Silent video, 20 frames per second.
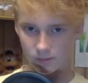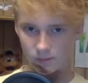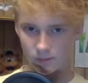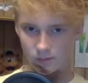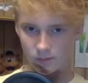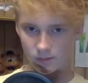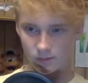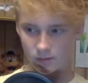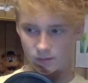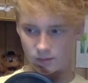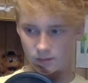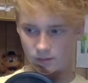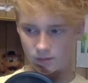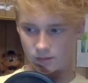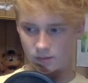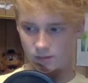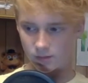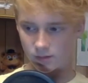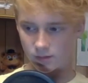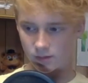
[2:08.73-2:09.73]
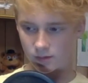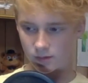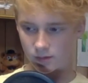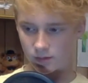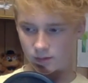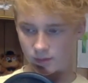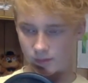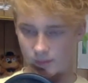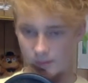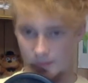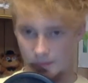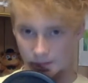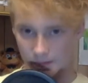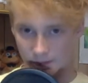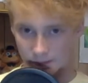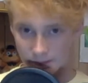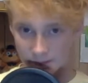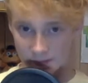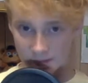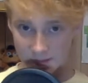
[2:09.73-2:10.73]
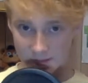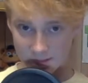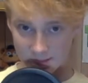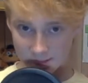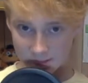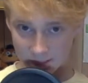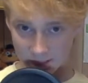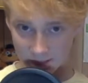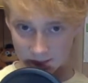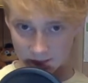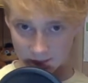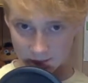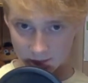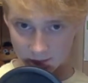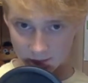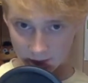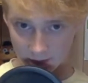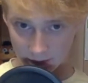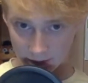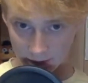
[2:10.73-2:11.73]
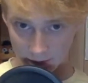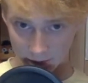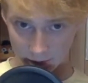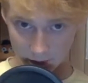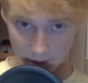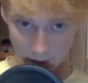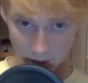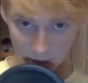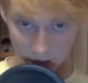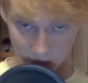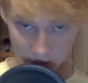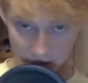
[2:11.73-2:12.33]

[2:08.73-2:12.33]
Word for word: Hello? Yeah, this is Taj, uh, the one who just